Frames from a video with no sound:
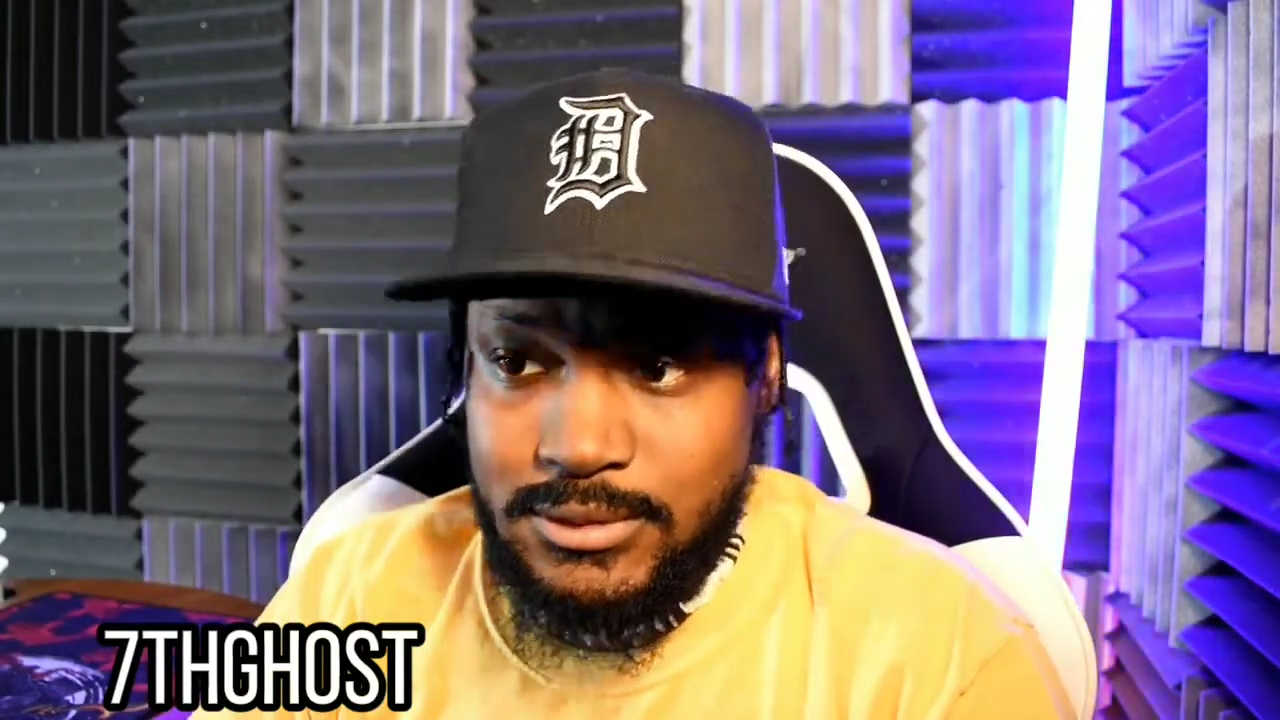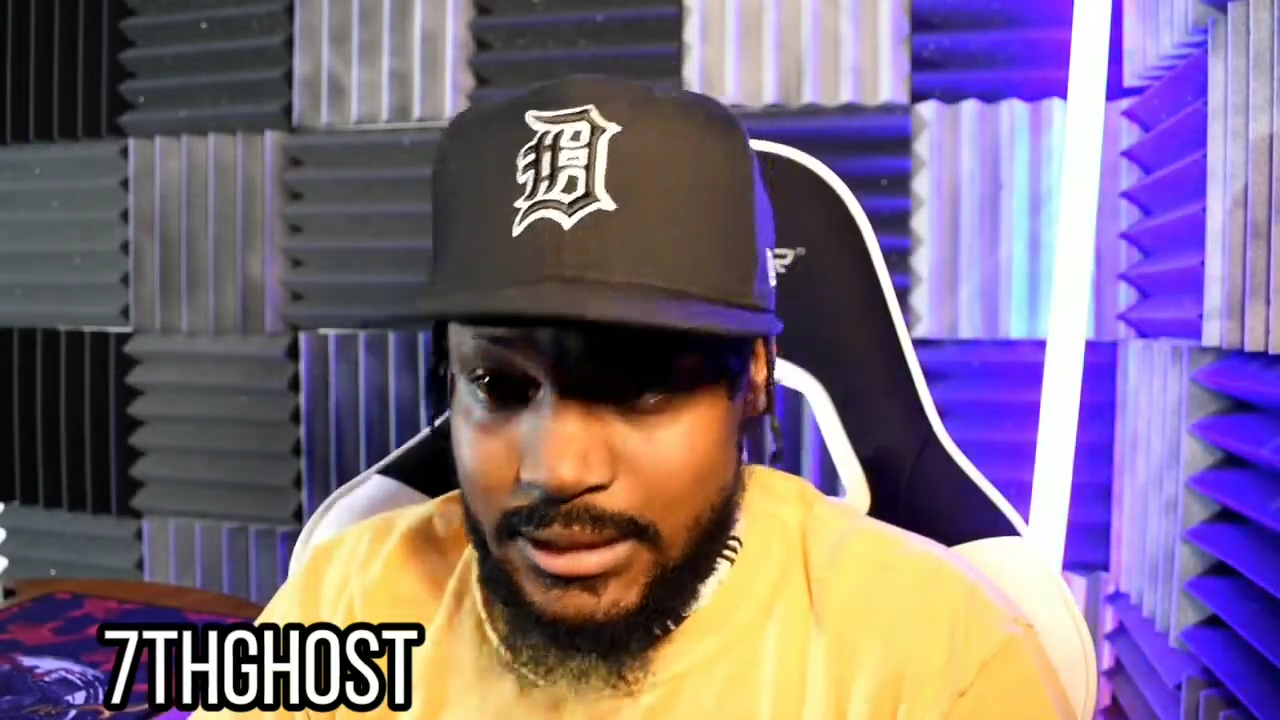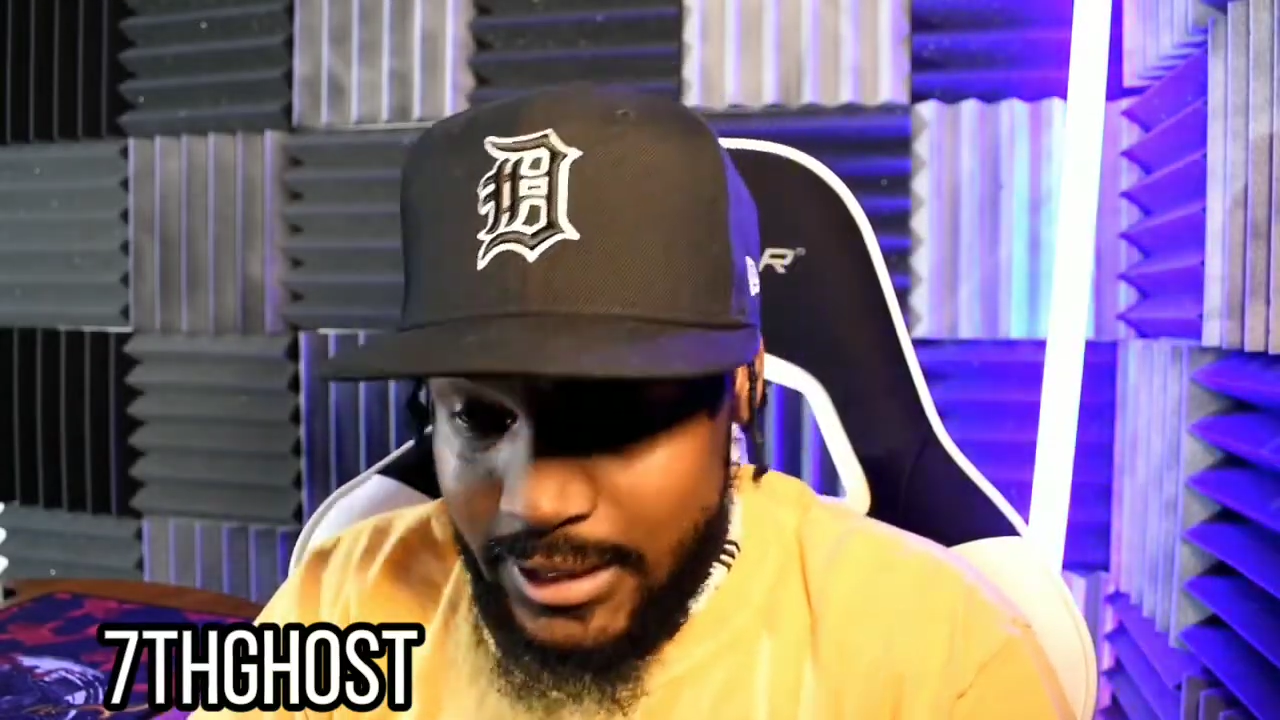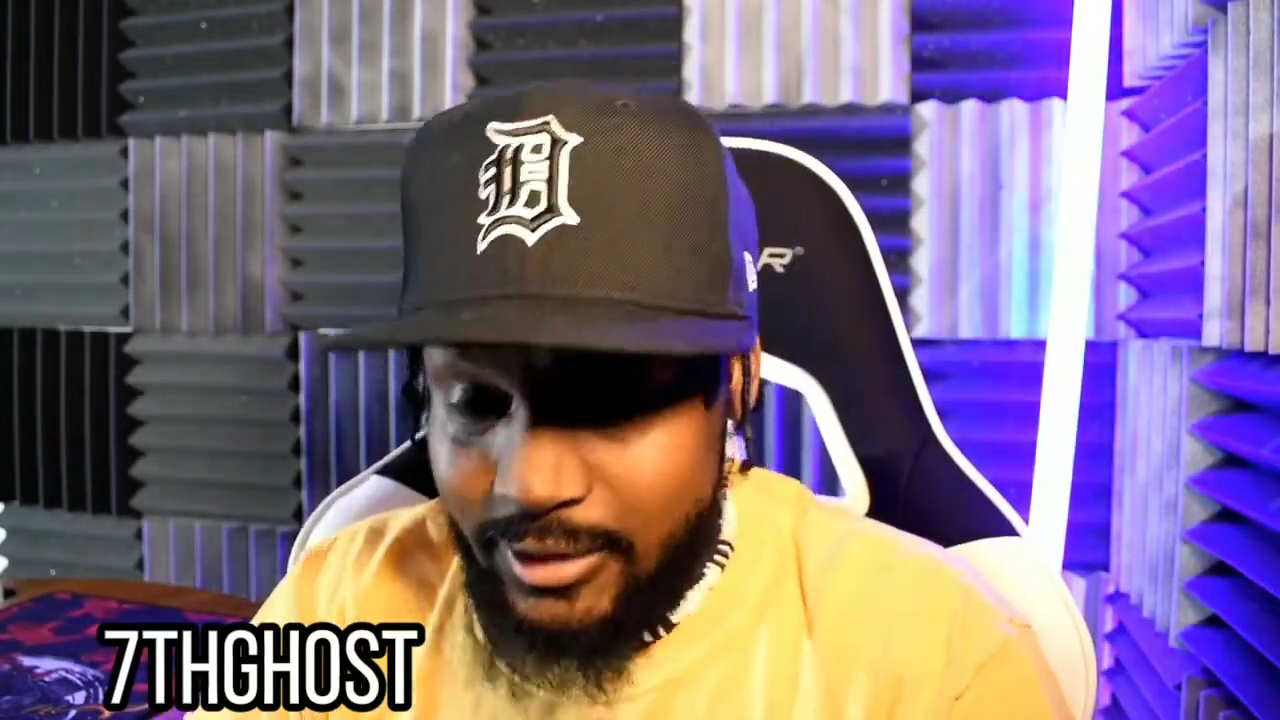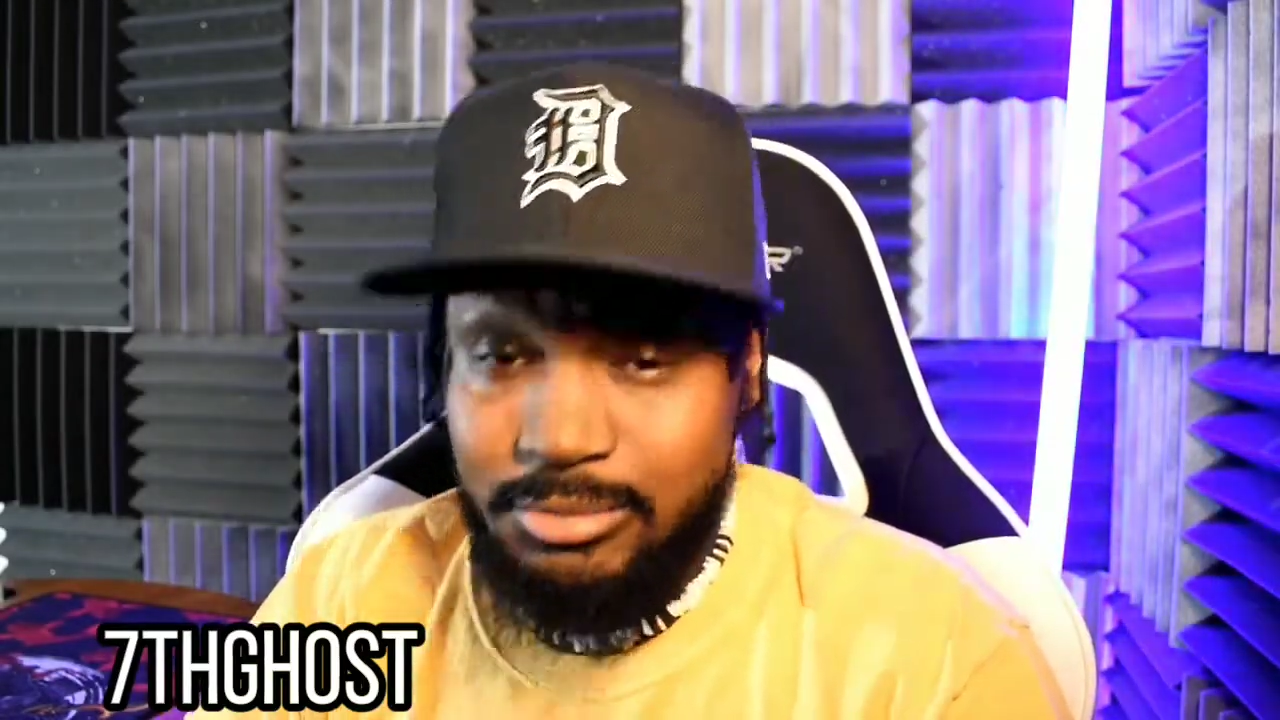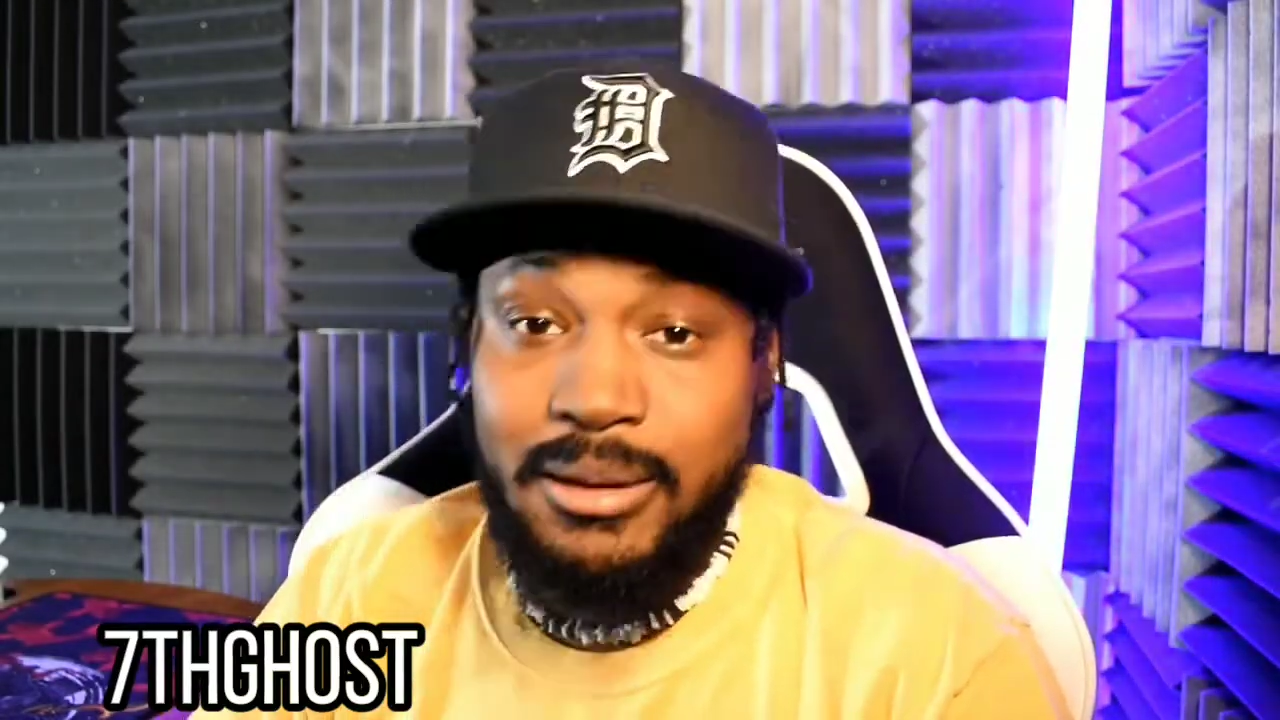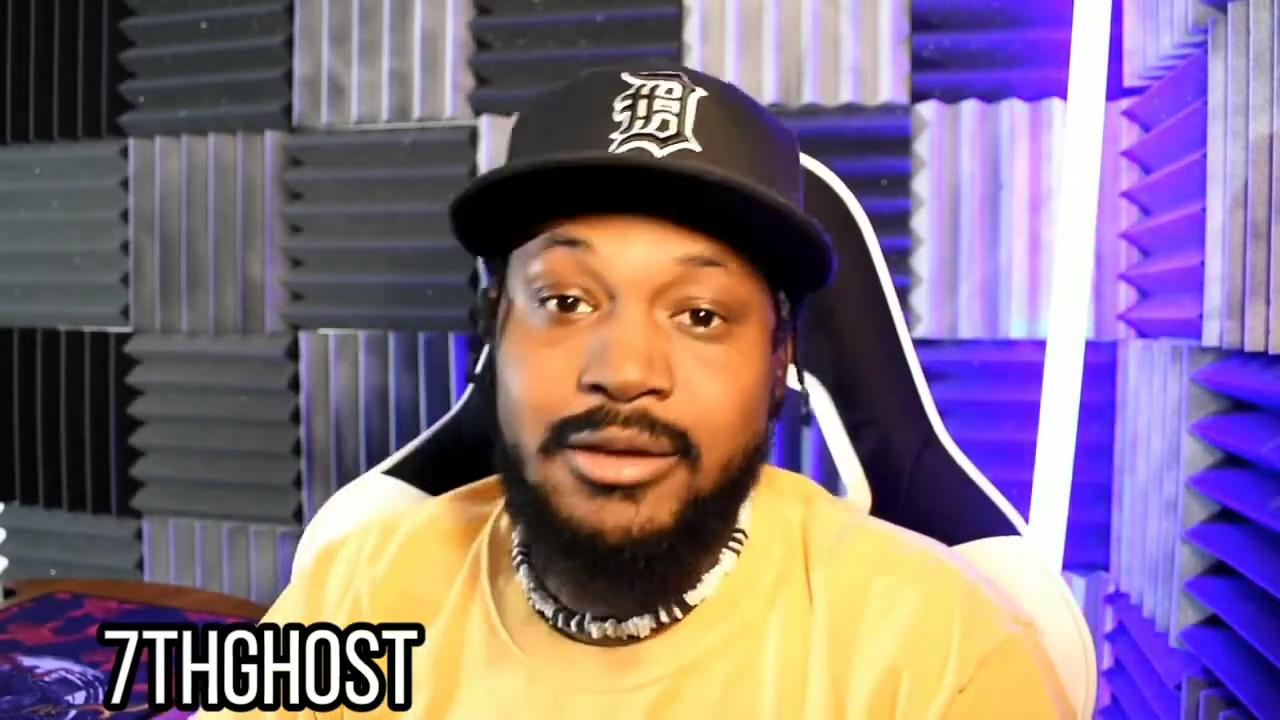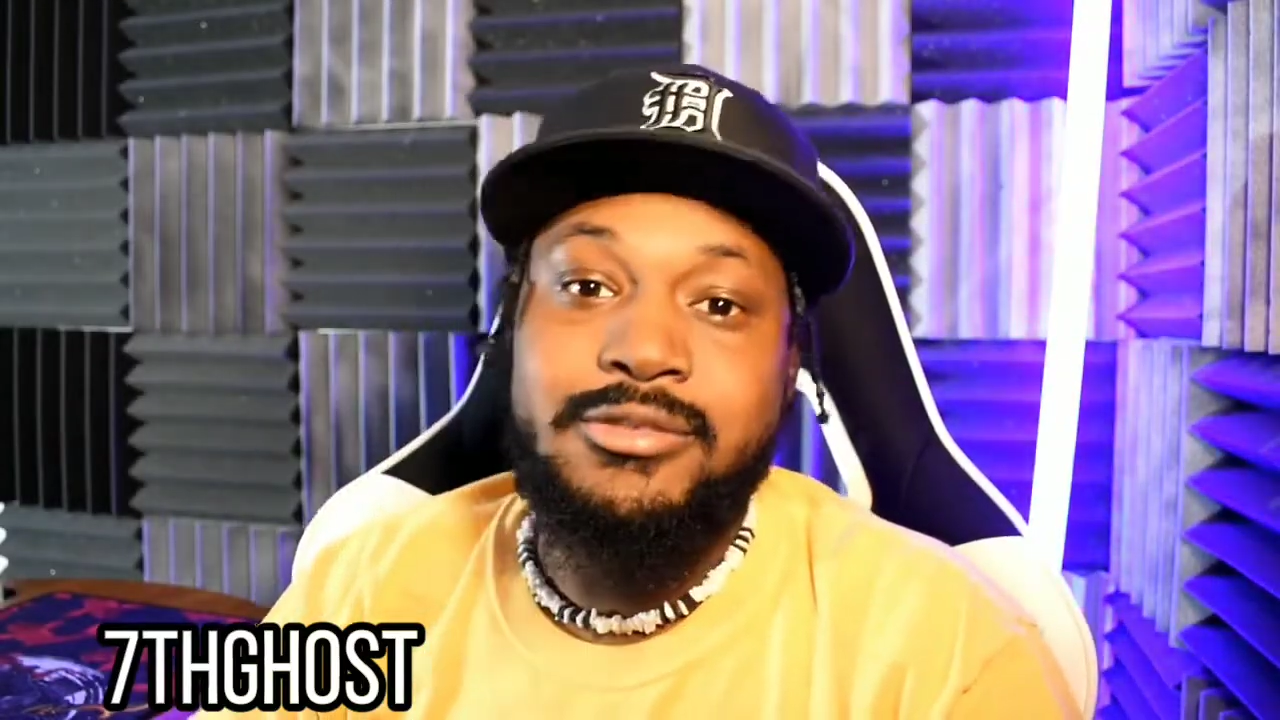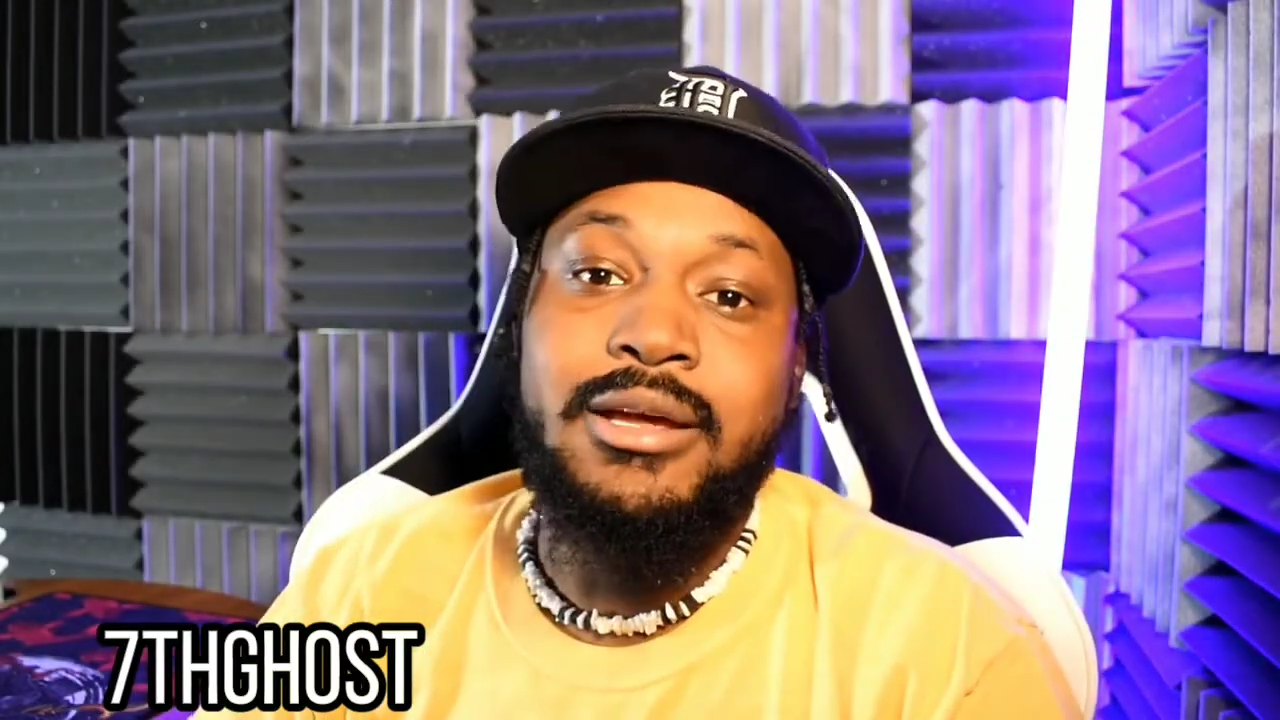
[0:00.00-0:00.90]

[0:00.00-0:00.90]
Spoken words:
the next biggest